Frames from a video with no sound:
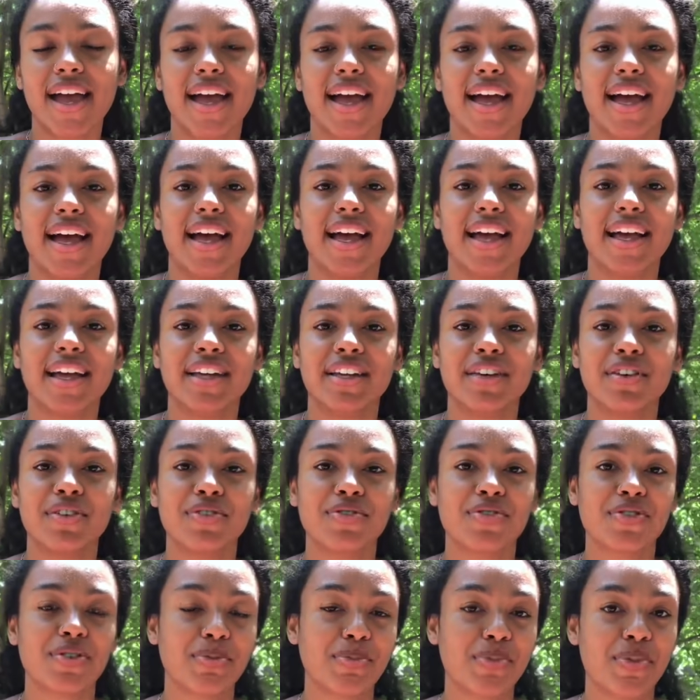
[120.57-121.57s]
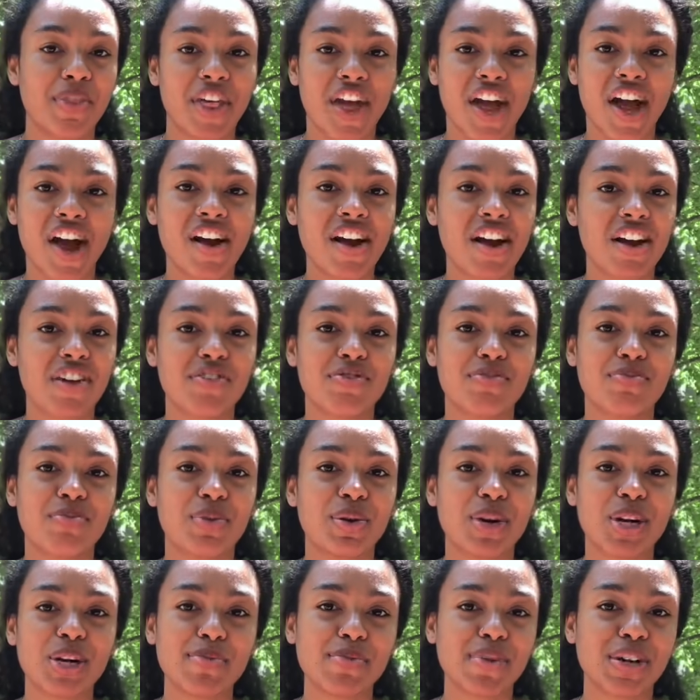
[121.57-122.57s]
And from there I've
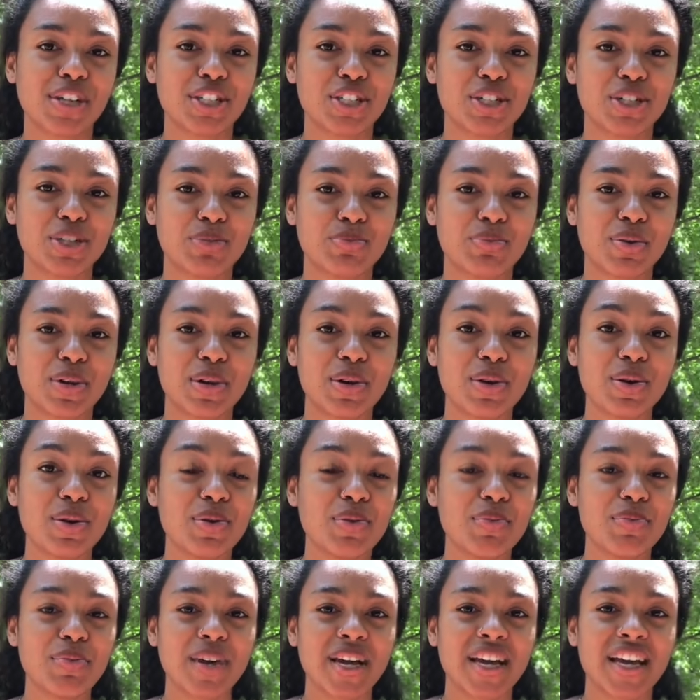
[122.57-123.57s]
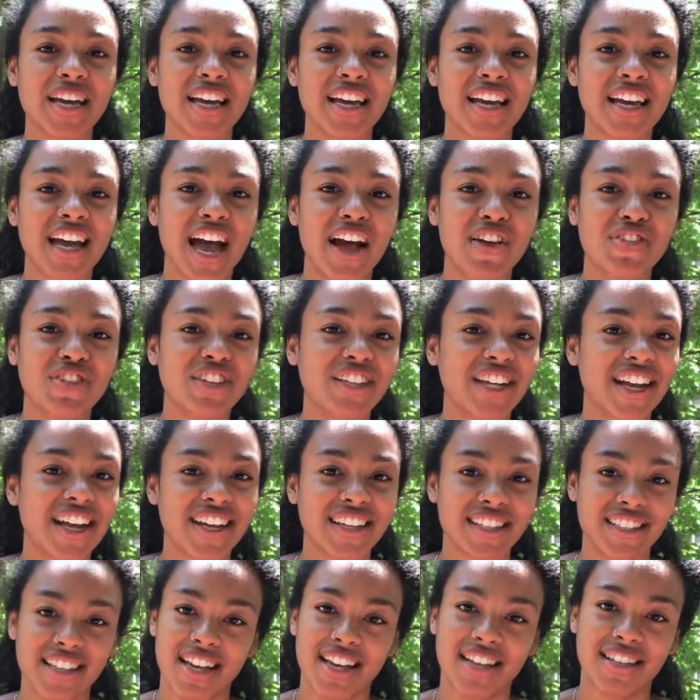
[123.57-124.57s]
pretty much been hooping every day
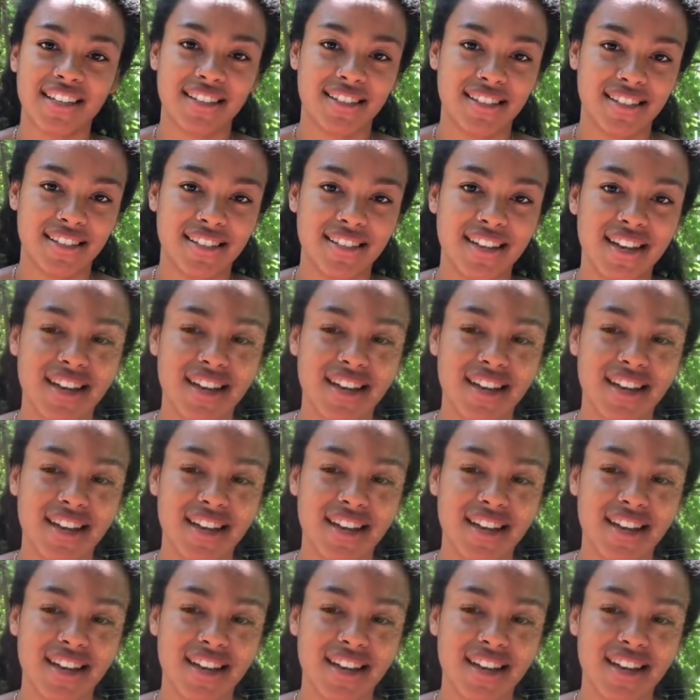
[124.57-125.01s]
since.